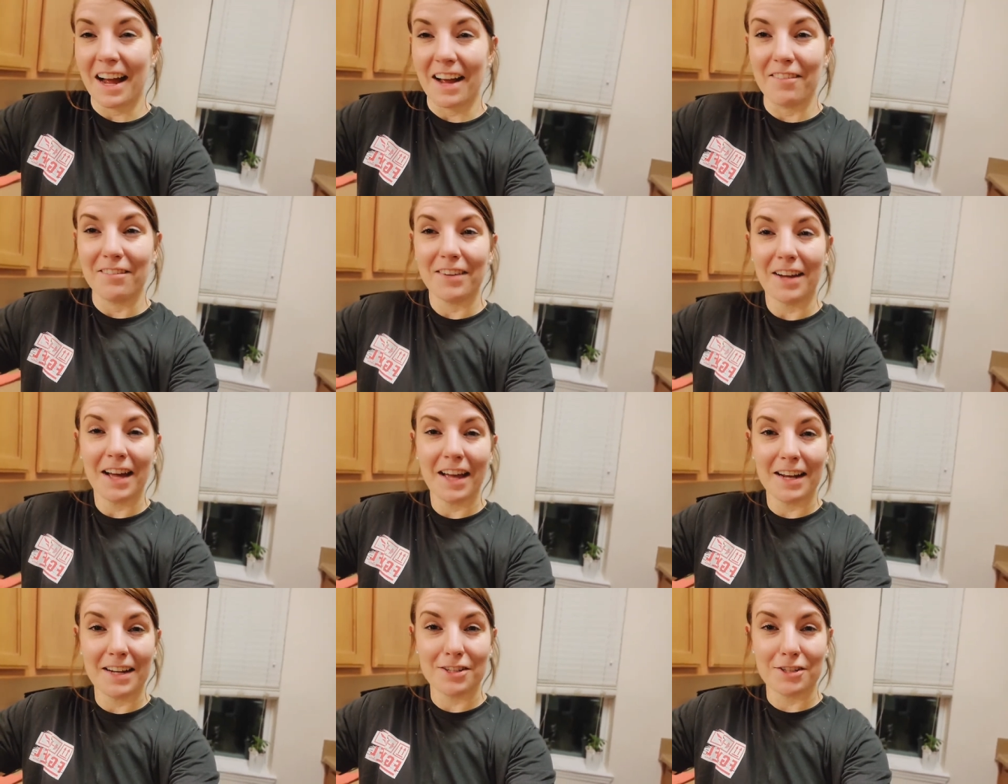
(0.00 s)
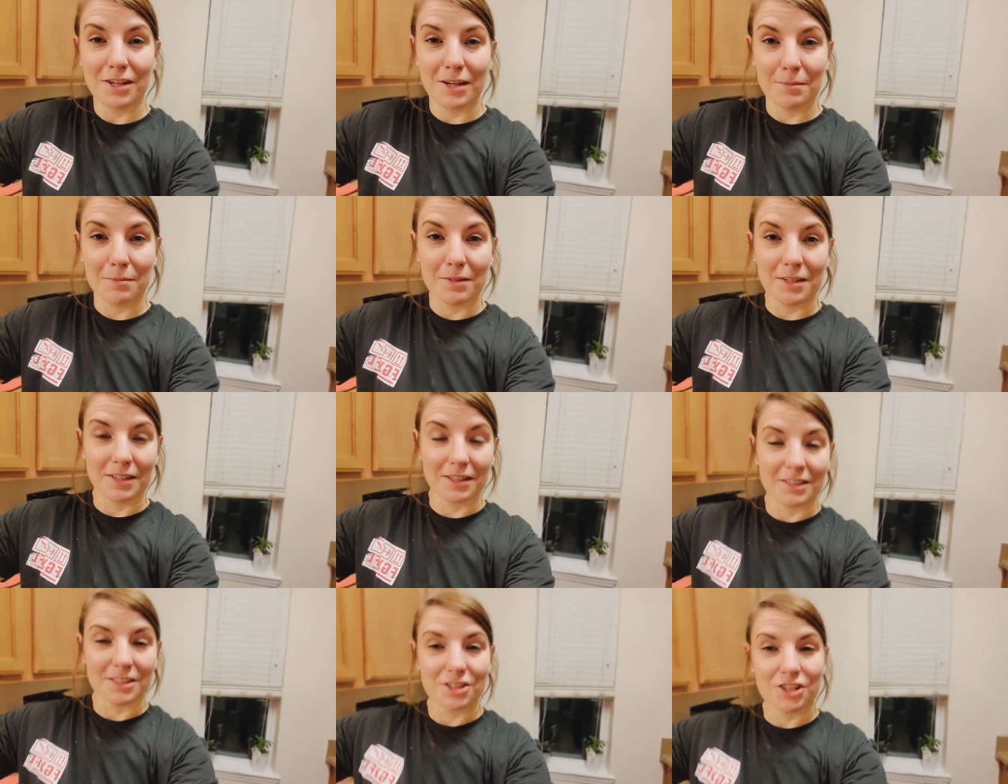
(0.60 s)
I have not had a time to
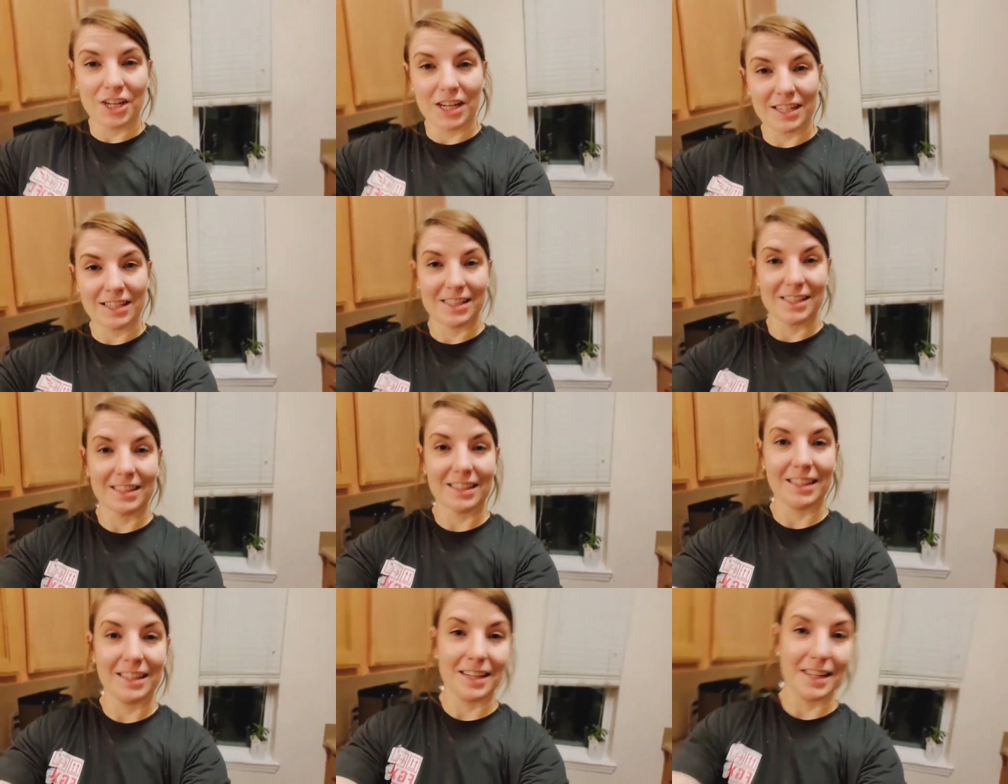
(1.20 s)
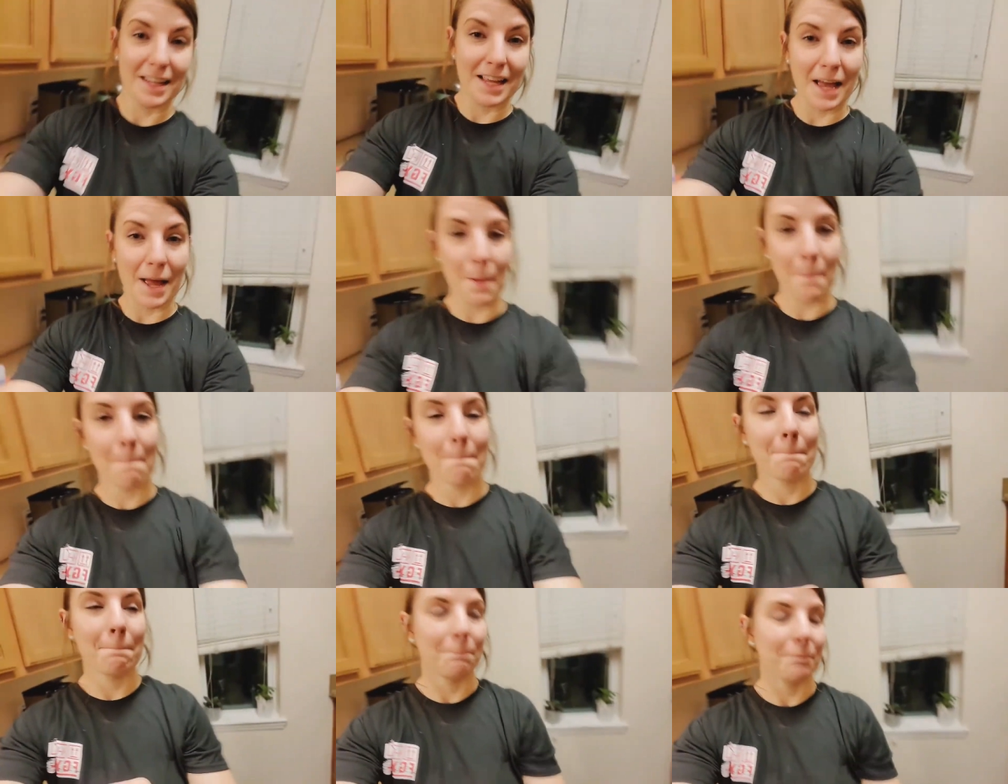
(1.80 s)
chance to clean it
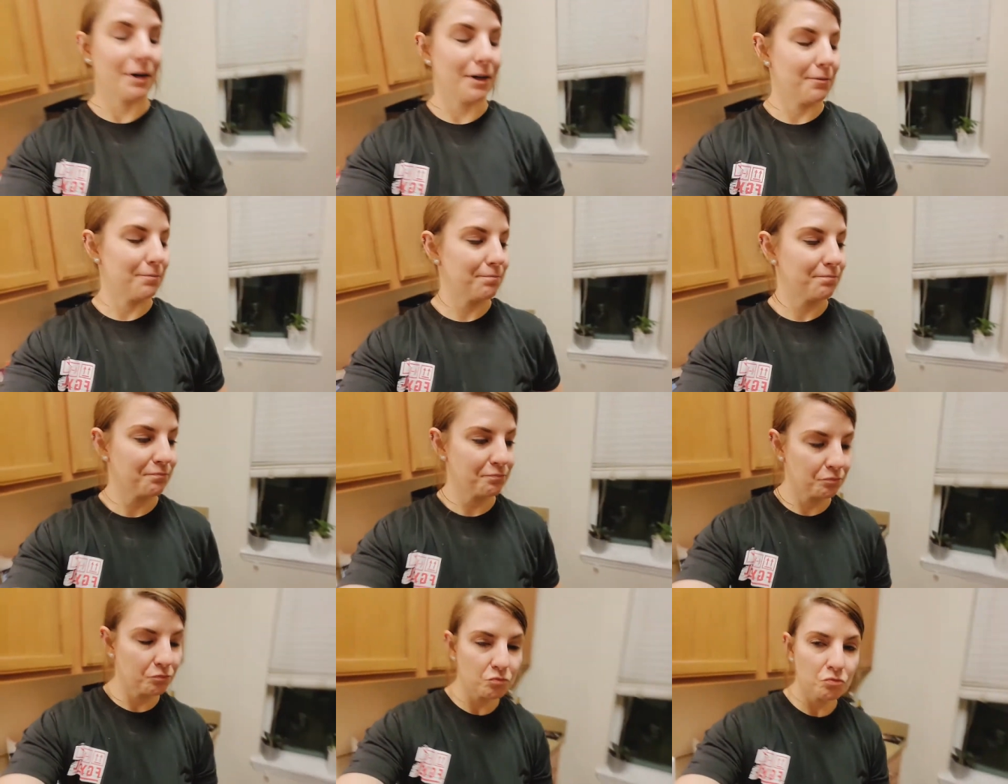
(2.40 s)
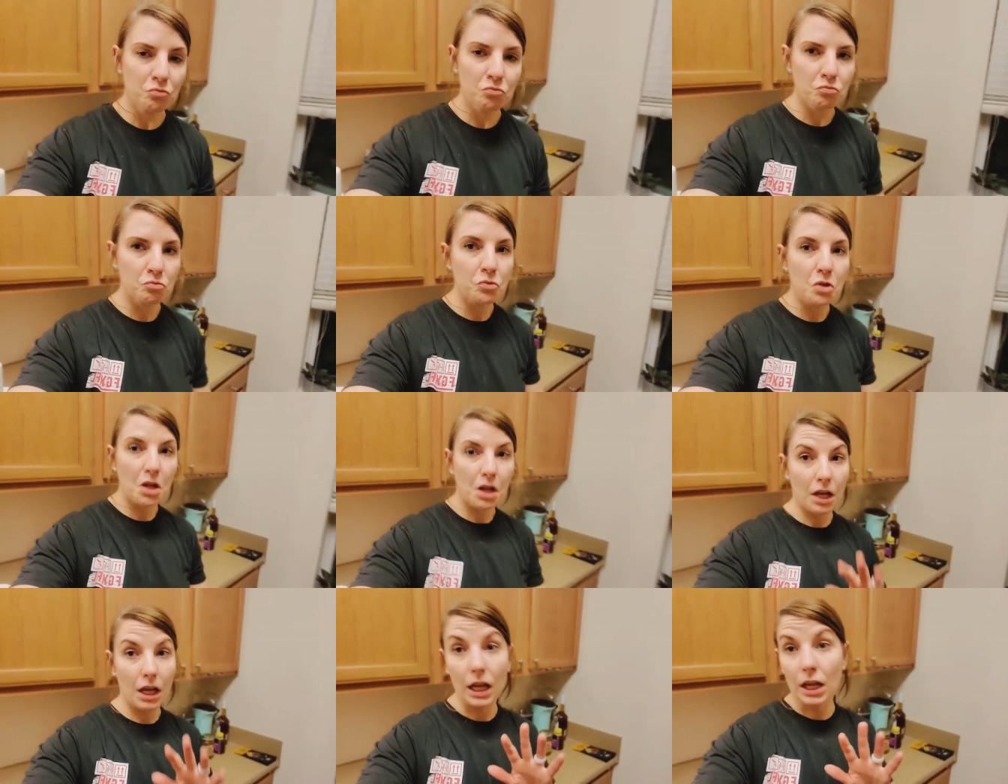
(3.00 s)
yet, but
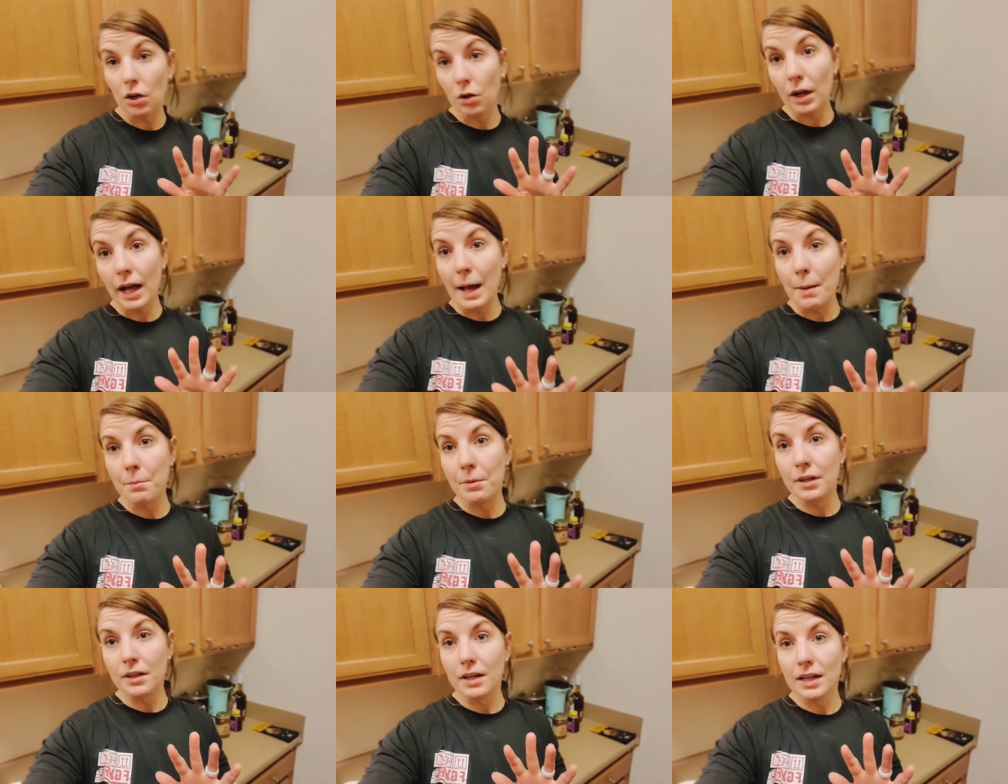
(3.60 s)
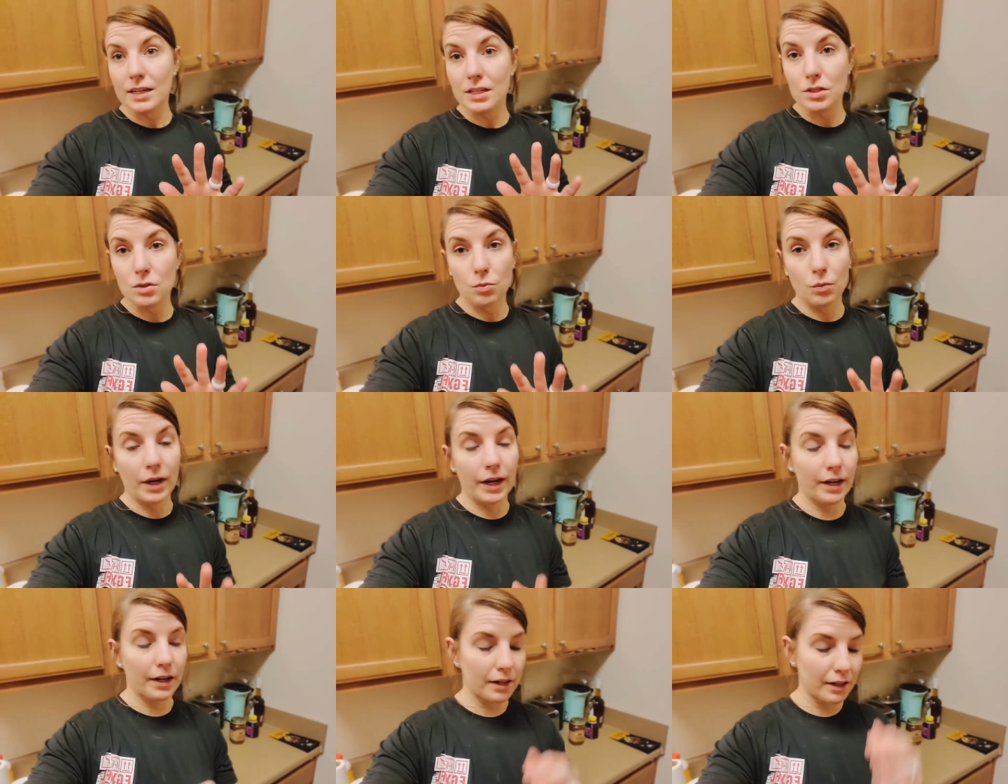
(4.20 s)
it'll happen, I
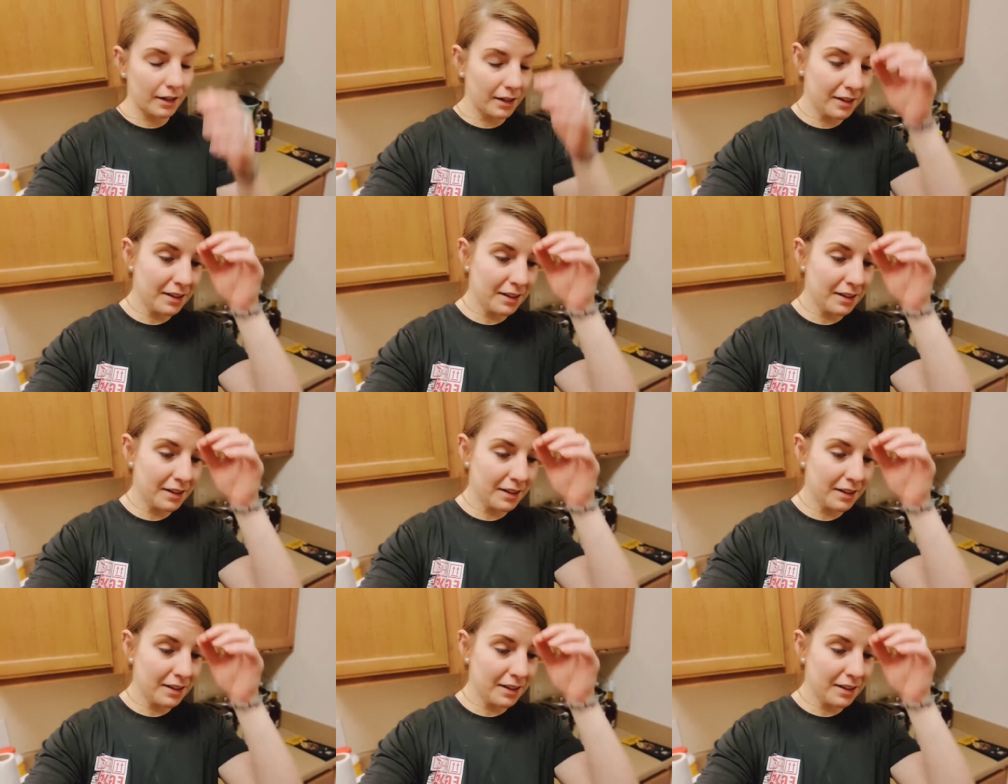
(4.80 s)
swear.